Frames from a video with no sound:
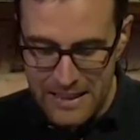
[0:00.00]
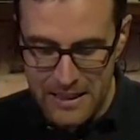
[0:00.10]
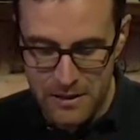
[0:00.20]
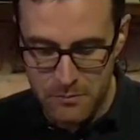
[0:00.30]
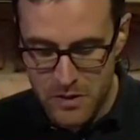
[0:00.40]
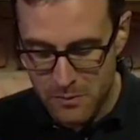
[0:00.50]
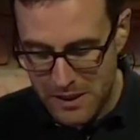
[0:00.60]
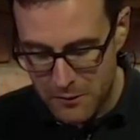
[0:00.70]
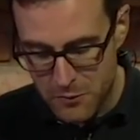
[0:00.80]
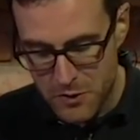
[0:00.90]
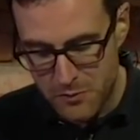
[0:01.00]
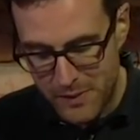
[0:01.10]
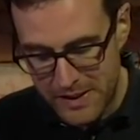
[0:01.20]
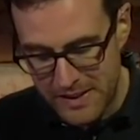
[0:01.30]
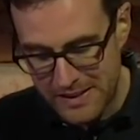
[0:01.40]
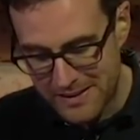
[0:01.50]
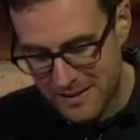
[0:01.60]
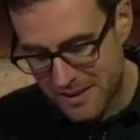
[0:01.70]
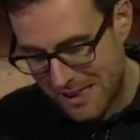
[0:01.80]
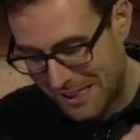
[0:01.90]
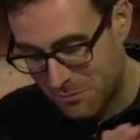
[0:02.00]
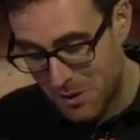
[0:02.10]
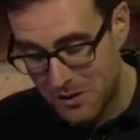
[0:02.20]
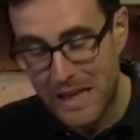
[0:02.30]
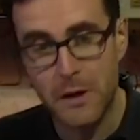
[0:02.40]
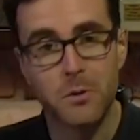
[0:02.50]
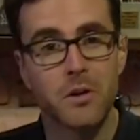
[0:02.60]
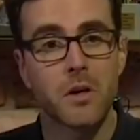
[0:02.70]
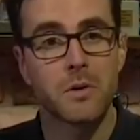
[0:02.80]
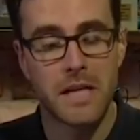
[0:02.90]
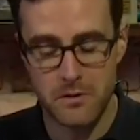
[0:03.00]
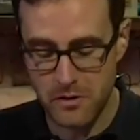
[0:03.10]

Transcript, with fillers: Um, Simon Harris was speaking about an hour ago now,